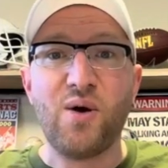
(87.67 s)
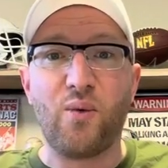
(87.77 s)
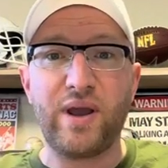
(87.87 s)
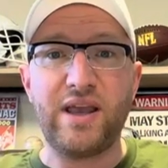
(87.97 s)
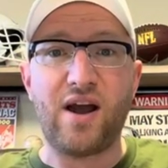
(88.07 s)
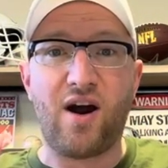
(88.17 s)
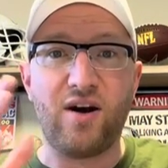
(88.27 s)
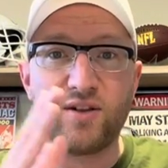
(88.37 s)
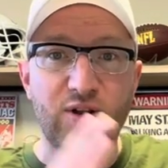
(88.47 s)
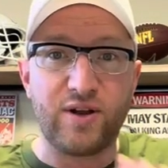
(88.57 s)
We
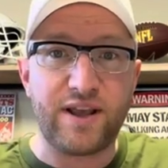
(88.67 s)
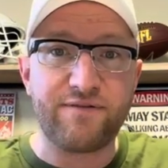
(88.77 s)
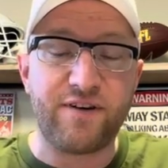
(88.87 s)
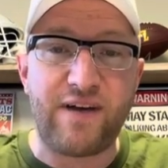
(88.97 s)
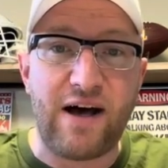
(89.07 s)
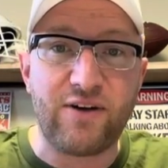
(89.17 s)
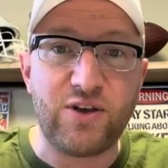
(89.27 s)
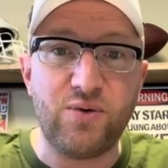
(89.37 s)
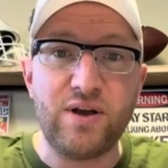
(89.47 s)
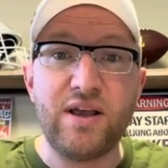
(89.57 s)
are looking for
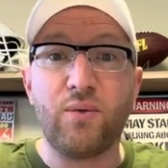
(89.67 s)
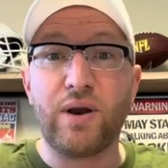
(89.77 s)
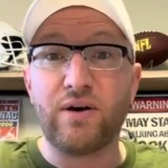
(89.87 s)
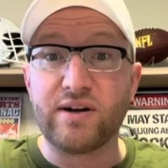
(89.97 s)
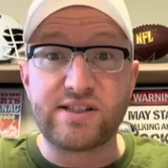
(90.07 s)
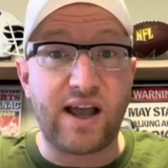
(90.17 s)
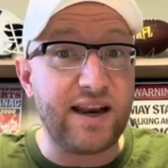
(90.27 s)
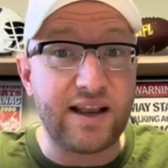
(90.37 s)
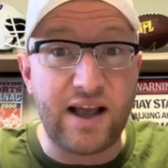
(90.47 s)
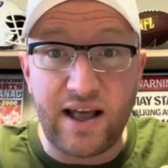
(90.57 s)
value. We are
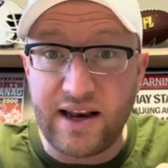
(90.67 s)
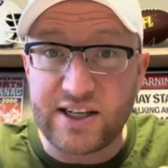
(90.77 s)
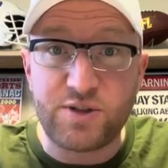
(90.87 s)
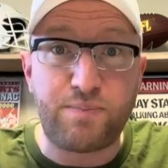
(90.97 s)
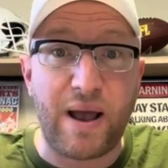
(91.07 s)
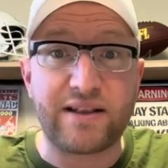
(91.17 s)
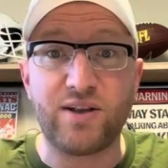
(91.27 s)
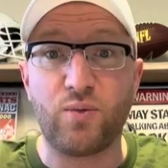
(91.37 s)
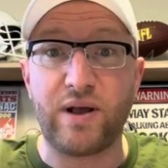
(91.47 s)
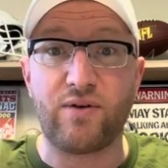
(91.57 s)
assigning an
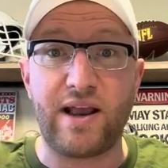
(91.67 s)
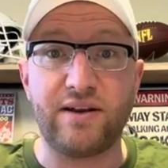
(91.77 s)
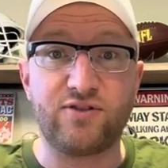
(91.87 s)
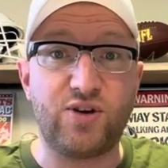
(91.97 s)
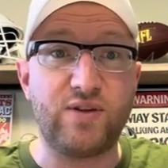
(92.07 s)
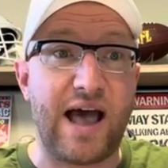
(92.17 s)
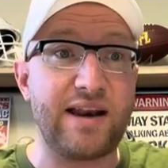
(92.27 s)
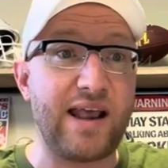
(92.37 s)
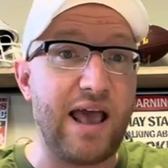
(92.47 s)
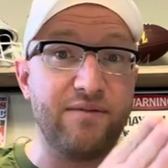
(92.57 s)
expected win rate to
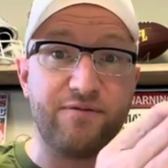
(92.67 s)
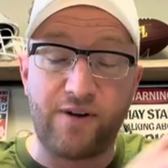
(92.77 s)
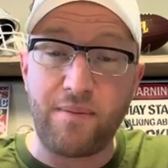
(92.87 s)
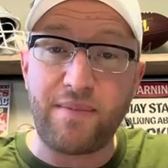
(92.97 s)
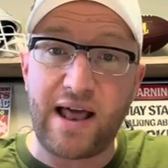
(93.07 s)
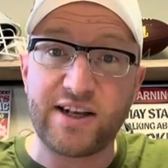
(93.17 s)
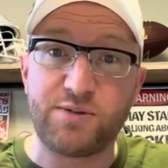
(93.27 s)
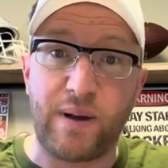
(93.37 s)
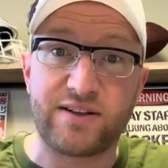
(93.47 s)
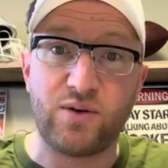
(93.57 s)
that. And from that
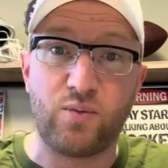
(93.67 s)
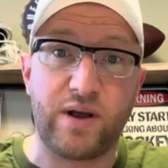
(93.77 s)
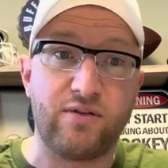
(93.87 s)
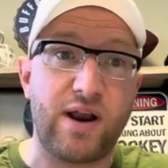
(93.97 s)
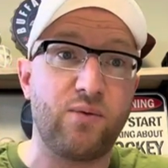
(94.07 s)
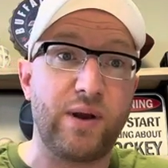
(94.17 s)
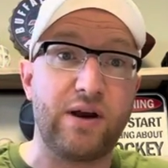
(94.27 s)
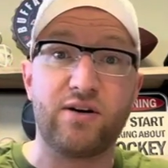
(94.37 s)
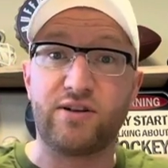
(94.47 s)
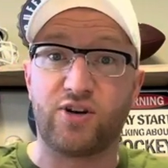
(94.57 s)
expected win rate, we
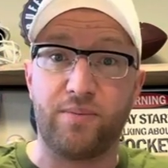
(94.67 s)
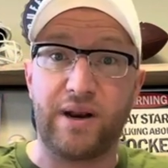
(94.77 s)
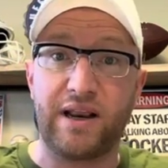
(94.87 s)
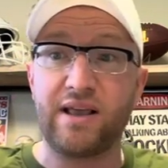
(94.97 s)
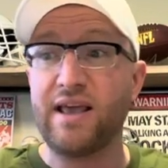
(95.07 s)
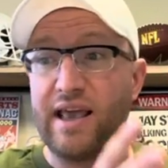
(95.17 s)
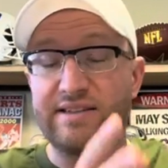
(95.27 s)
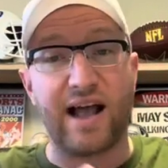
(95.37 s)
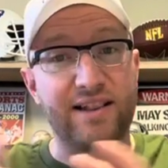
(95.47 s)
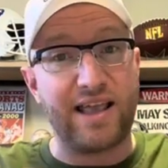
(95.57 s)
are determining
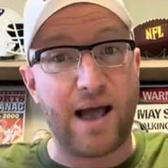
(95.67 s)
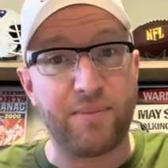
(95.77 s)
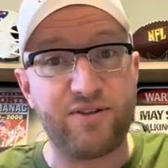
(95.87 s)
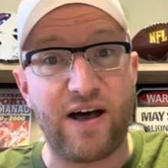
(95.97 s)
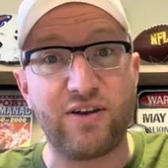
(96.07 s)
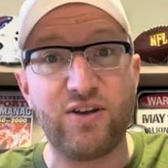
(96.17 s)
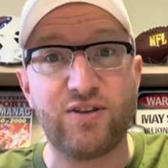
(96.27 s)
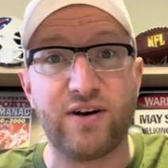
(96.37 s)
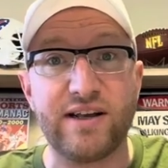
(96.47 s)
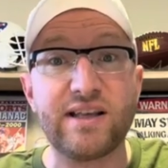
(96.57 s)
exactly how much value
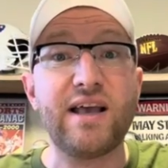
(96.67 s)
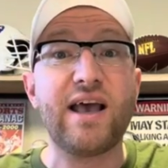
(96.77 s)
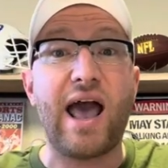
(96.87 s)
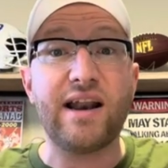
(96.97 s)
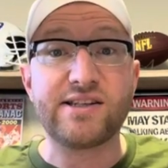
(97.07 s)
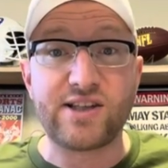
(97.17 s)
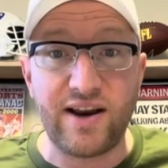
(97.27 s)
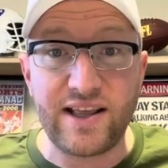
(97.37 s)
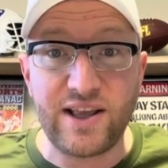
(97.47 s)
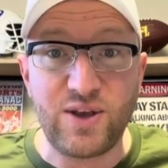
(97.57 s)
there is and
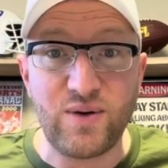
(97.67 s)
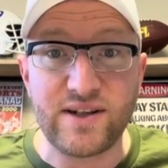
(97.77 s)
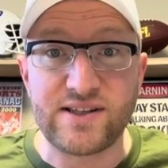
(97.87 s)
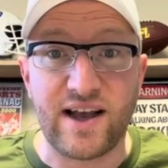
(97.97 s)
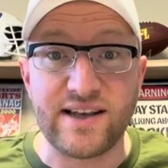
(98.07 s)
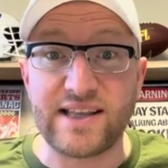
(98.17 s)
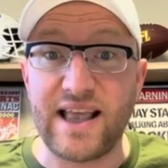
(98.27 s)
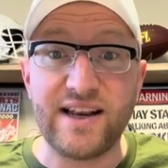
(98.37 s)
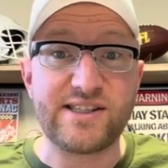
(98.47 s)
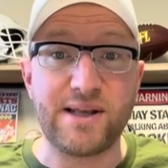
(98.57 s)
assigning a unit size.
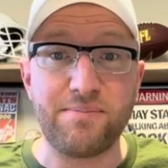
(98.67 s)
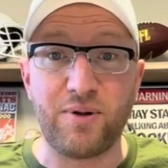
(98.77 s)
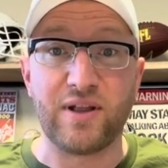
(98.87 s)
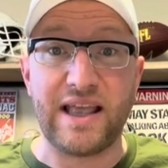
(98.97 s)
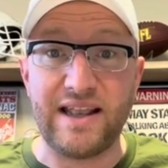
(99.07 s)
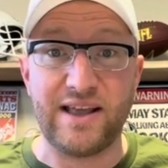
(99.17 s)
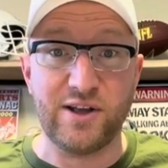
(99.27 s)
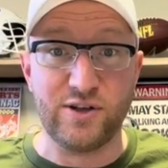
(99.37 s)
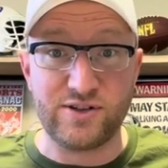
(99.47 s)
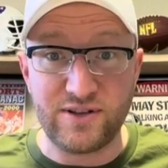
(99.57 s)
It is simple. It
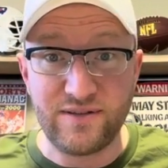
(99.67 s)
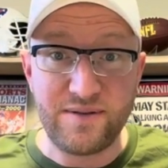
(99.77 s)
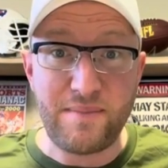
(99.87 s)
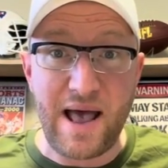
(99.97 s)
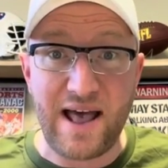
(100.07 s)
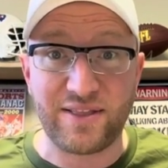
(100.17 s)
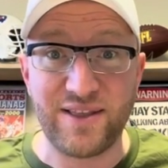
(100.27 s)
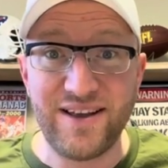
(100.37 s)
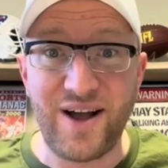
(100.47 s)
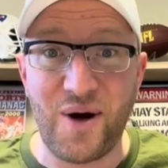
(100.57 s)
is math.
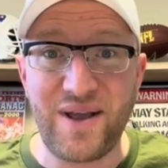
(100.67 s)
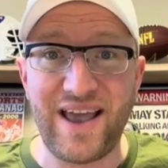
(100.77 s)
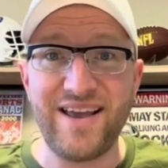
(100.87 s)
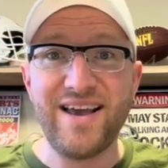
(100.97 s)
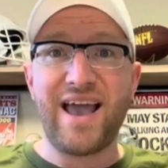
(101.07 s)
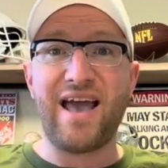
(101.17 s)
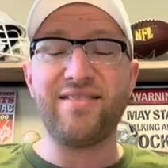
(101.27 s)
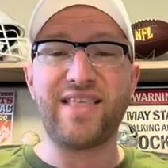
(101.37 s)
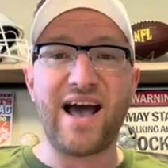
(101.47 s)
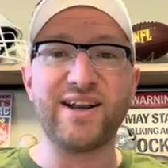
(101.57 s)
Okay.
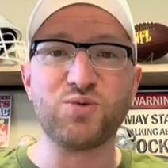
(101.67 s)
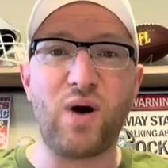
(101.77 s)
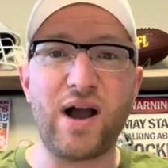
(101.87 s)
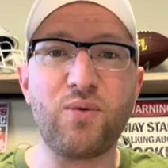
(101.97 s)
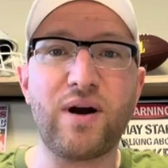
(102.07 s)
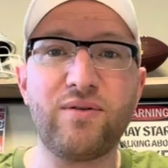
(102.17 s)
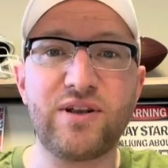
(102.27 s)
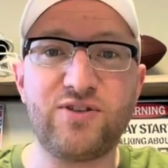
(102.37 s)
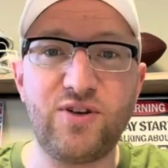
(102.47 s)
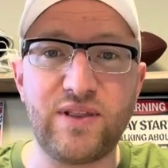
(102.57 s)
And that is why we're able
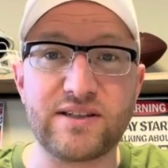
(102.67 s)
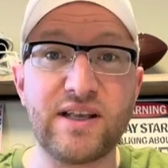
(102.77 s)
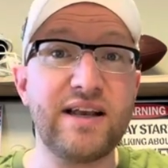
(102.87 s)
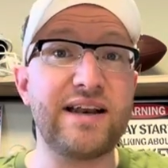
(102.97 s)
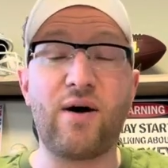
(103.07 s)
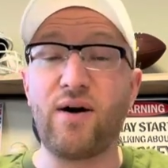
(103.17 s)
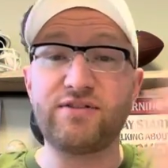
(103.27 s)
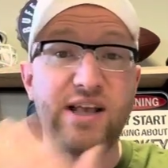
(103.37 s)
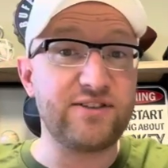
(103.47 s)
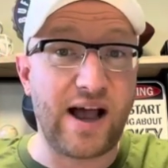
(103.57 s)
to do this. Now, I've
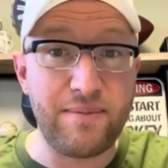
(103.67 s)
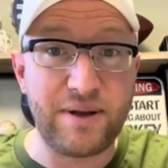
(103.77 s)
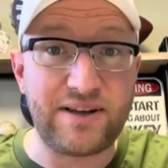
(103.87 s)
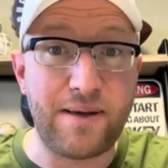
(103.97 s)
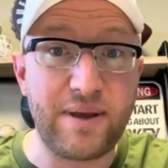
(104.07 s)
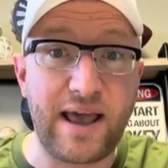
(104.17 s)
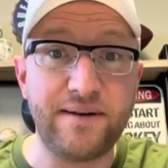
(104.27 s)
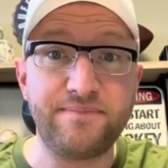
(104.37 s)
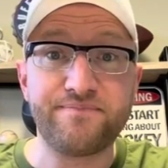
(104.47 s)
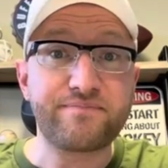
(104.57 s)
said time and time
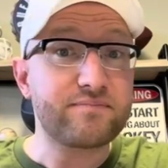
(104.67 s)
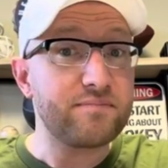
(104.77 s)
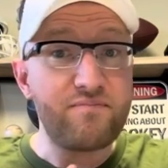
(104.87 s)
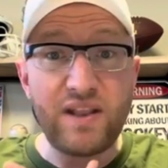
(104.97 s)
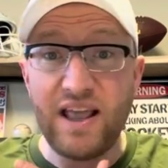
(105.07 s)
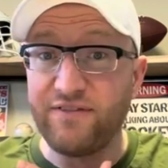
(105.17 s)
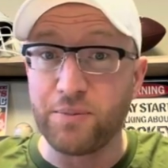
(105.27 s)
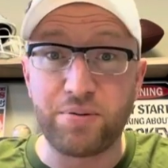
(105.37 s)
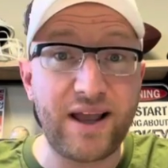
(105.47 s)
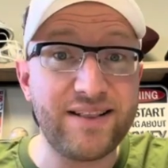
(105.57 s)
again if you're
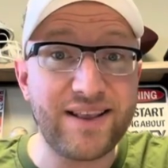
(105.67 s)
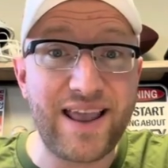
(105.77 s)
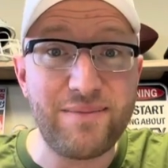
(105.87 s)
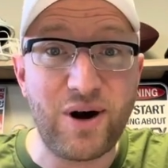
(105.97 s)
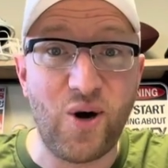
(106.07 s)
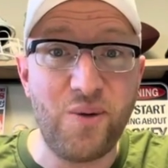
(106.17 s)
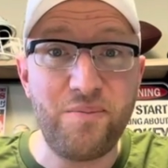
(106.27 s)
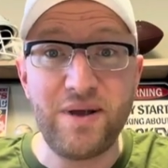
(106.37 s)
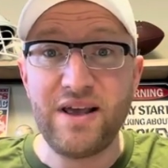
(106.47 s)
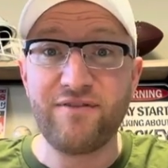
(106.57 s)
playing the game at
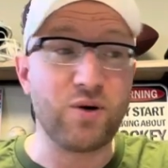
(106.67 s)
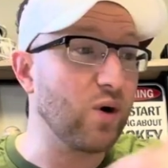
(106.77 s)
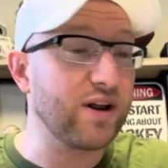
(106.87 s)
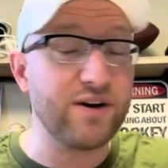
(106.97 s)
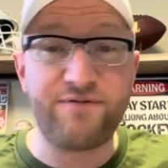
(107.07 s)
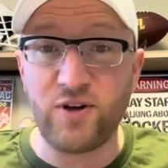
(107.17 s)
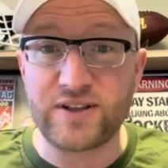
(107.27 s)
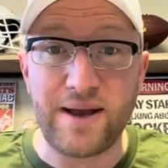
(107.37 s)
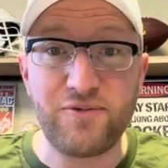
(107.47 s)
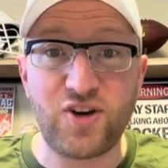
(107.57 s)
home, if you're working a full
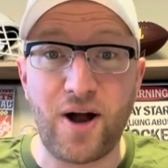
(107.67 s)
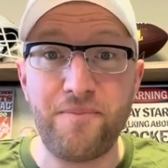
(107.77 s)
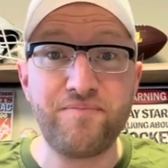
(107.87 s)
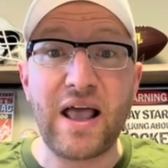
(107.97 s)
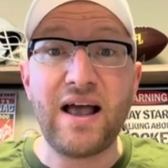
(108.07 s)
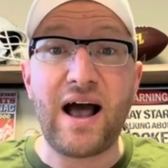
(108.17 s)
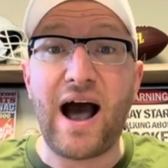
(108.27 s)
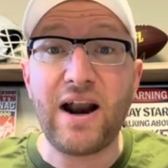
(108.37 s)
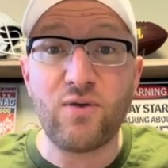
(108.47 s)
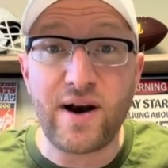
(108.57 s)
time job,
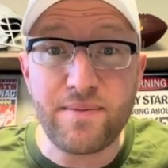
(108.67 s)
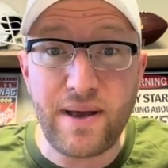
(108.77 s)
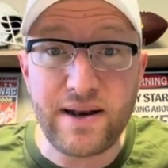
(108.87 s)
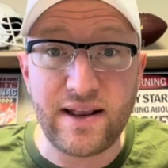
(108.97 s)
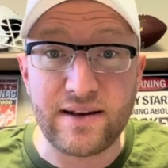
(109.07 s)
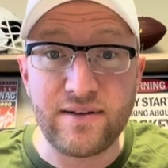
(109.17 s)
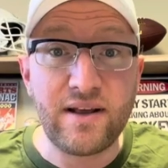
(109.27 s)
I don't recommend it.